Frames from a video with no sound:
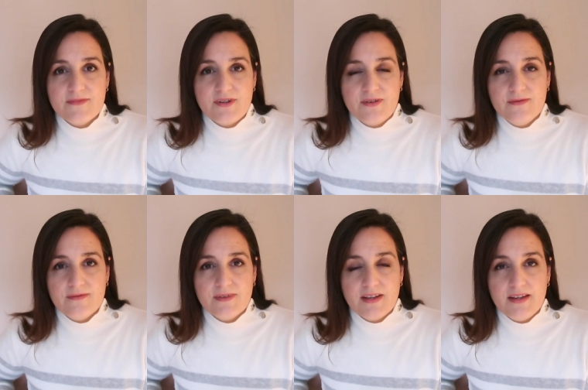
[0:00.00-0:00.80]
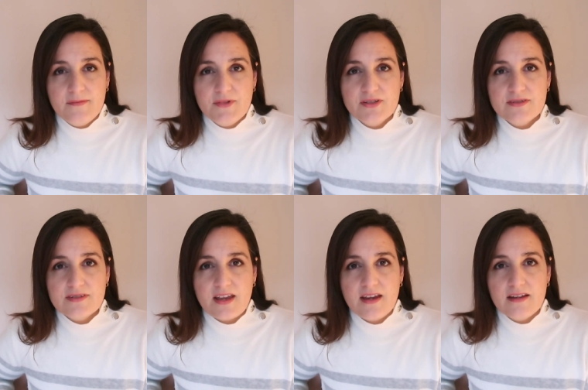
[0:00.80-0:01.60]
you know. And I'm not
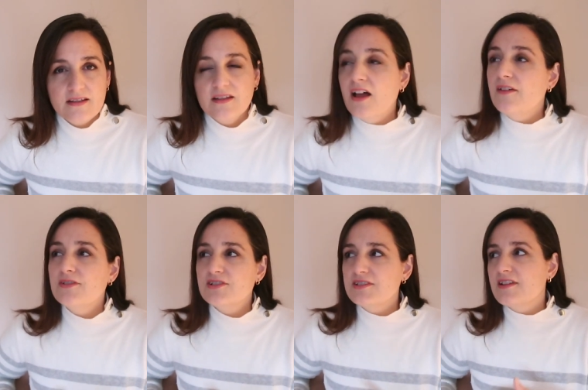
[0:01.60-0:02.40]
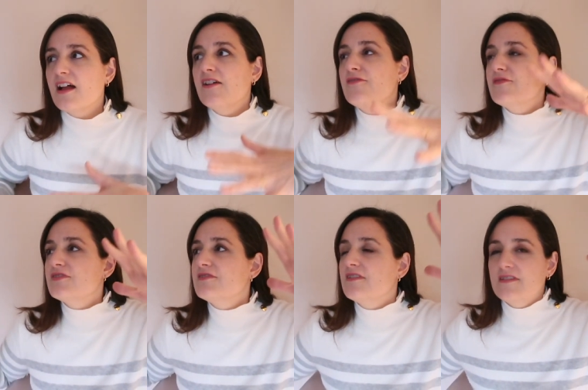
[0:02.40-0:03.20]
saying love yourself
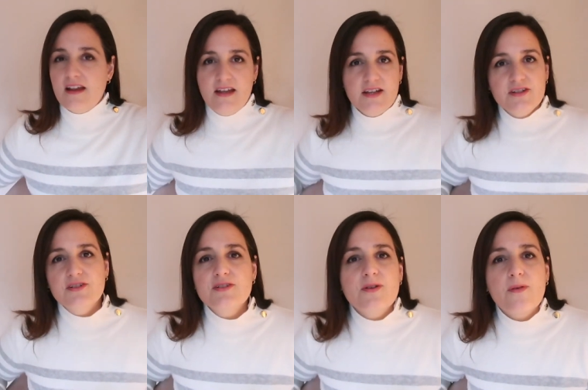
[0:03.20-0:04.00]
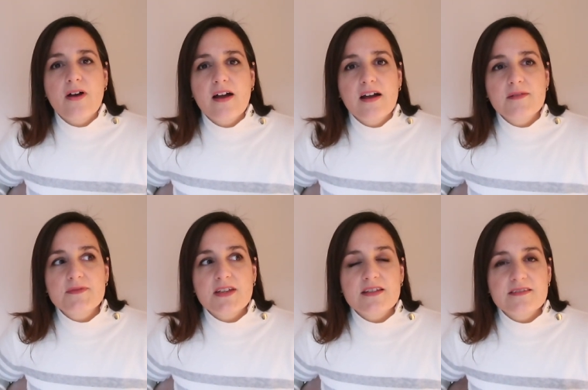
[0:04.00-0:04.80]
and no, I'm
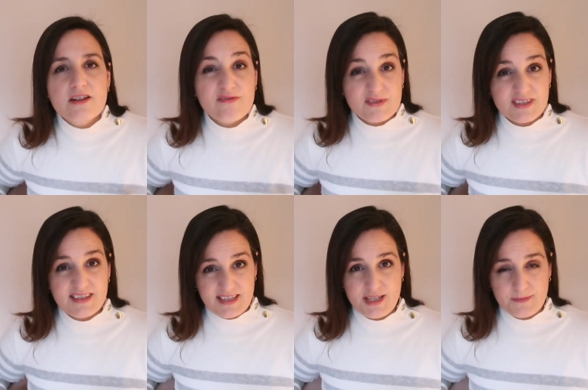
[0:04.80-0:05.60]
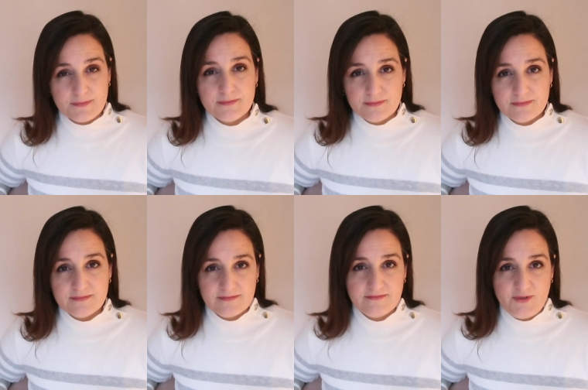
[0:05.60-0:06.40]
saying self-esteem,
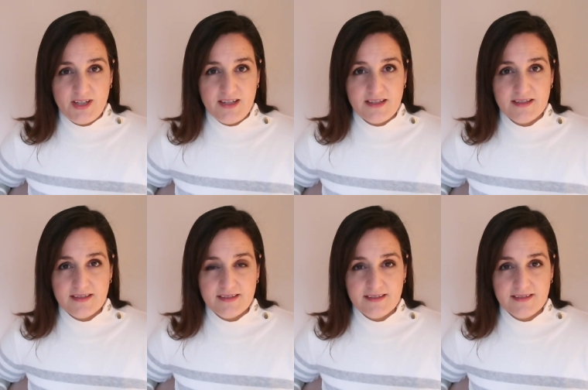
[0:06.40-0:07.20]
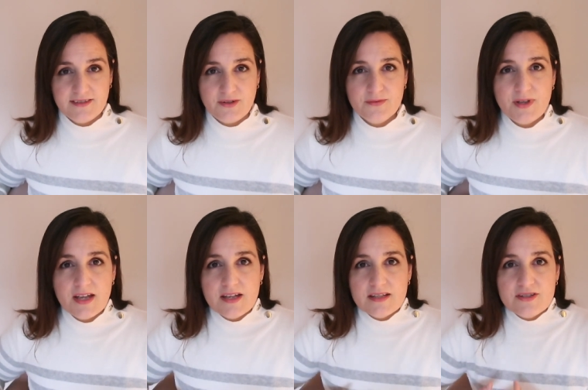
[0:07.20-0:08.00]
really, you know,
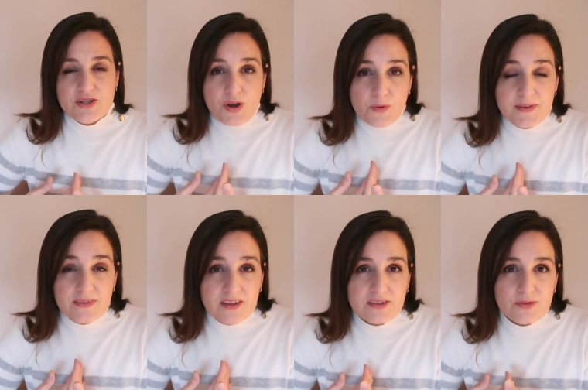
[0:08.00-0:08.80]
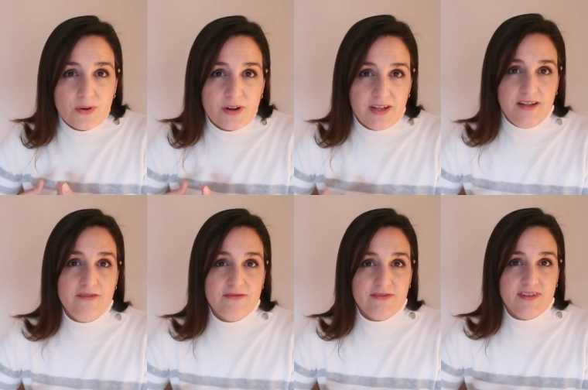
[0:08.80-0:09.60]
knowing that you are
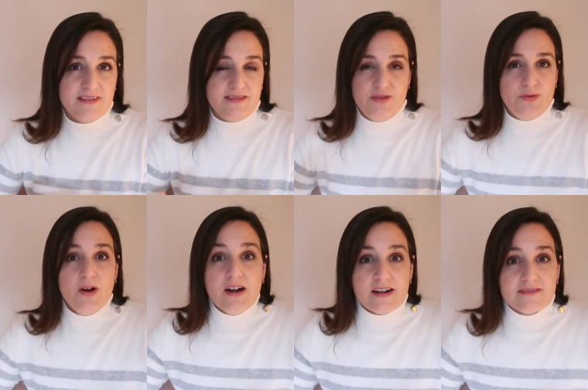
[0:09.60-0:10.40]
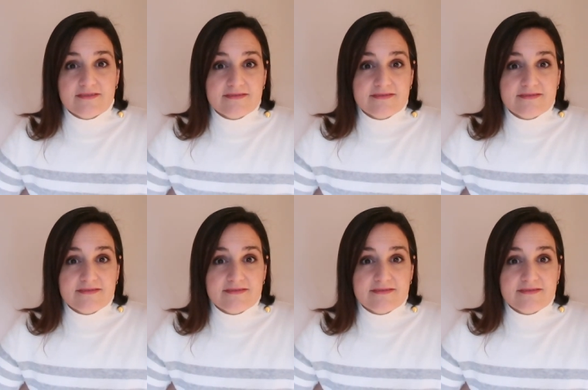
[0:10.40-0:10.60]
enough as you are.